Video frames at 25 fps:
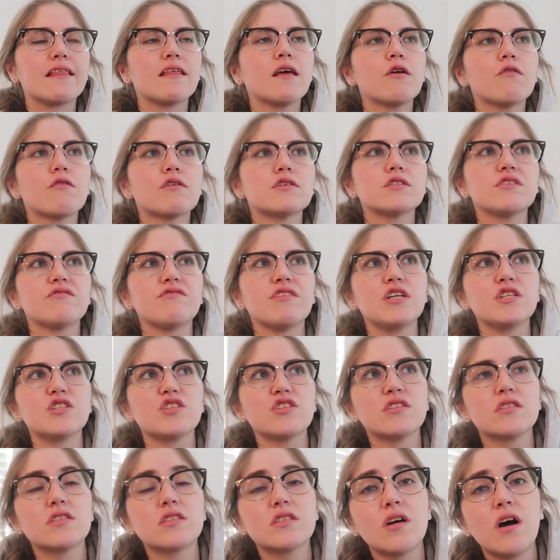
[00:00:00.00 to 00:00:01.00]
I think
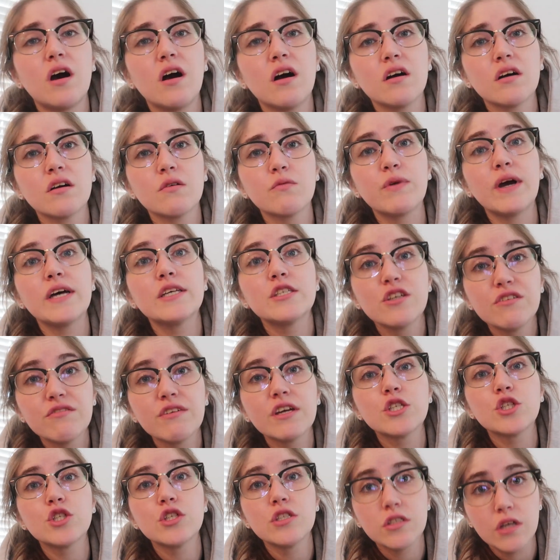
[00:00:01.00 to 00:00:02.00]
Reservation, Dog
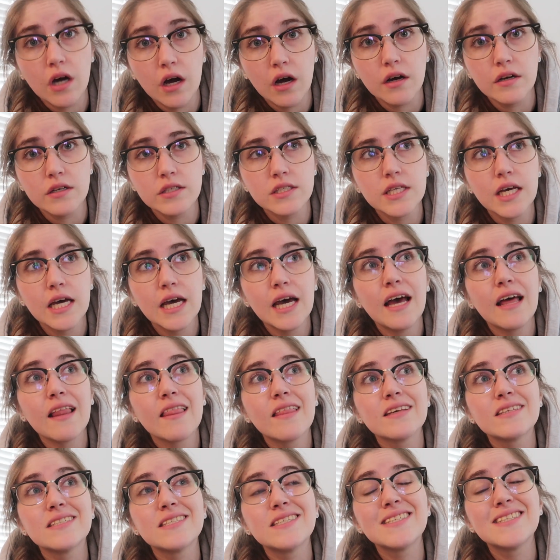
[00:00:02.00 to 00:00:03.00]
Reservation Dogs,
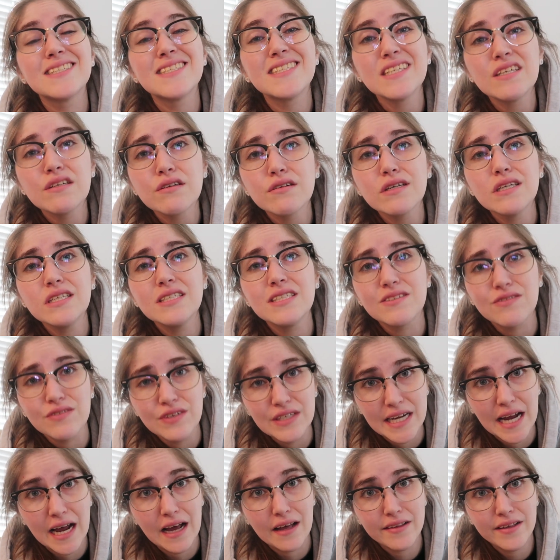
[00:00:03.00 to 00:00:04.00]
the series
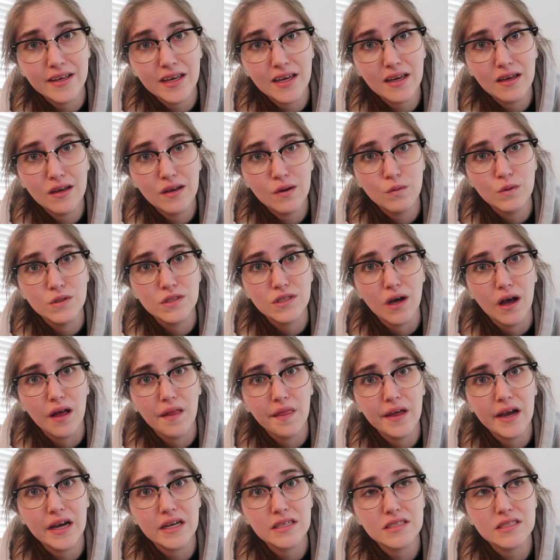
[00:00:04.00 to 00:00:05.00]
finale, was
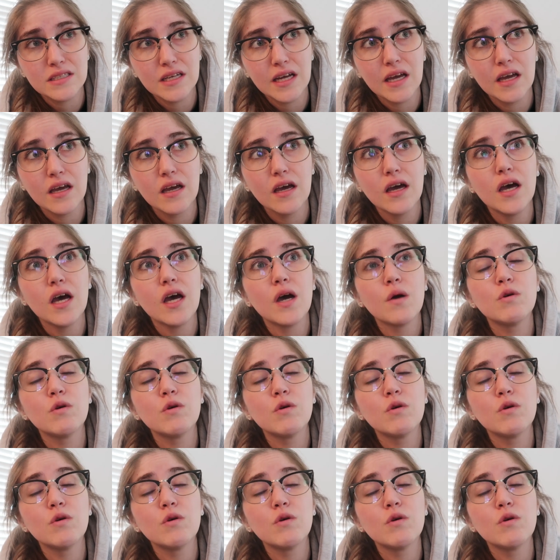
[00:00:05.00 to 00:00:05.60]
on last night.